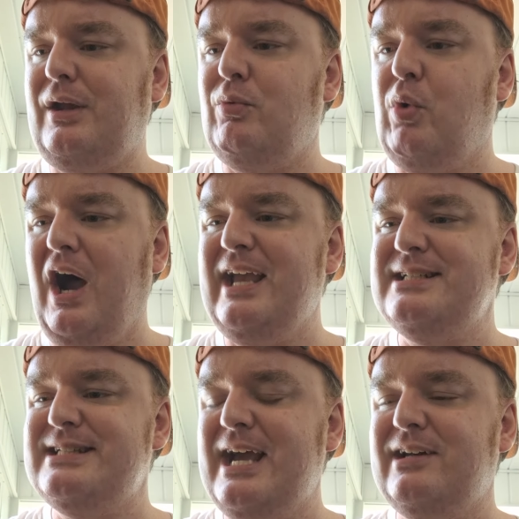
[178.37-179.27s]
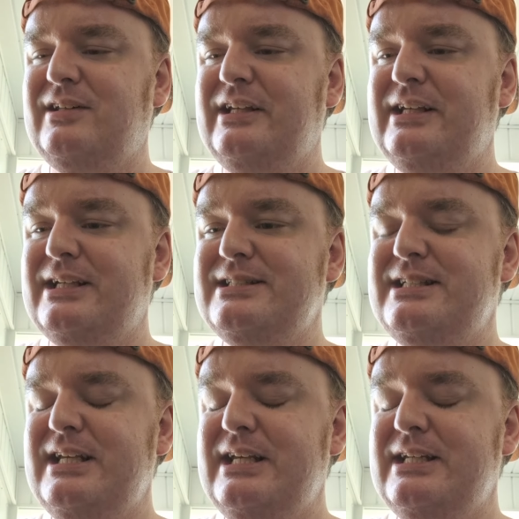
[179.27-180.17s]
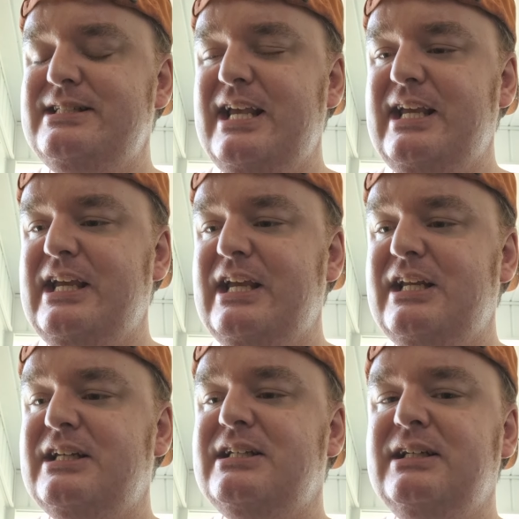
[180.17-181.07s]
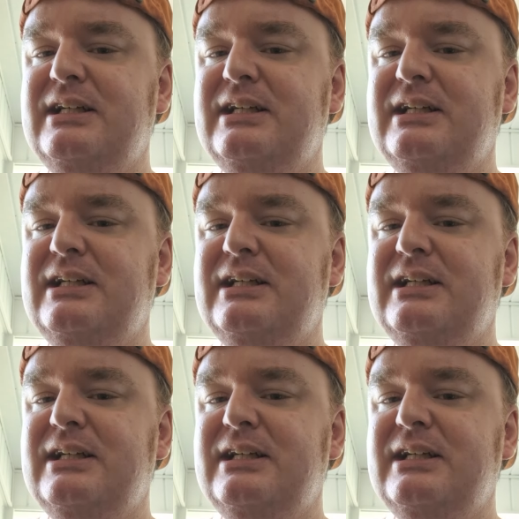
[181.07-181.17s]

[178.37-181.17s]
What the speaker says: why exactly is he taking